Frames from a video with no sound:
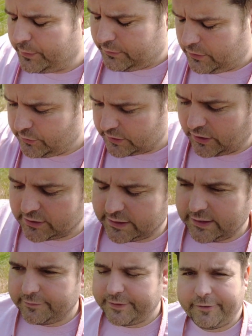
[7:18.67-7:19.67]
utilising
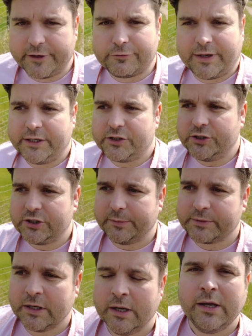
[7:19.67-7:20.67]
their various
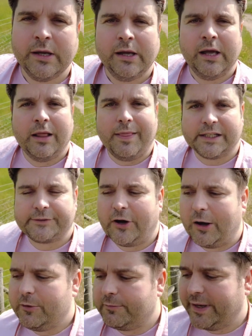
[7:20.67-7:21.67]
relationships. Then that's
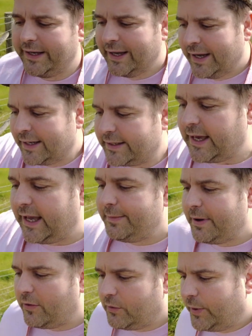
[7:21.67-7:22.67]
fine with me. Get him
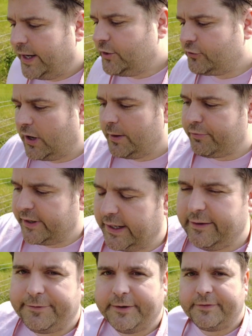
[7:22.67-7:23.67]
out the way. Try and bring
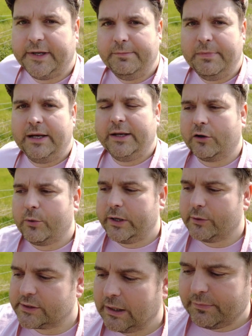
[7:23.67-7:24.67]
in 15 million quid
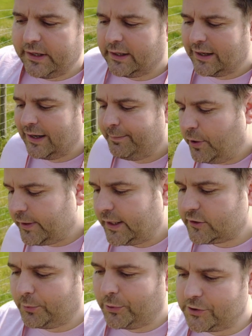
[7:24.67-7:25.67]
or something. Put that
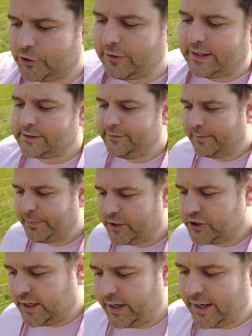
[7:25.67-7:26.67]
towards the transfer
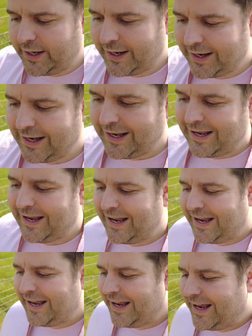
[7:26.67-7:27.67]
budget.
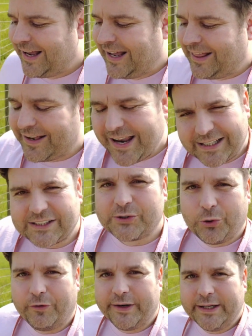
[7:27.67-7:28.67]
The next
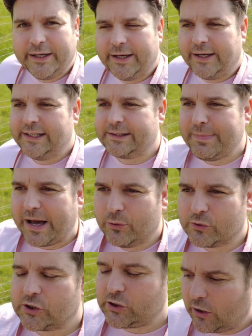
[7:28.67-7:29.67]
story is Manor
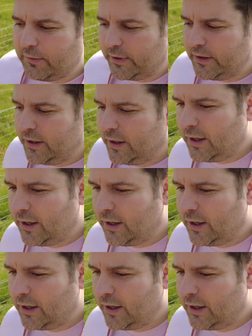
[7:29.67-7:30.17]
Solomon,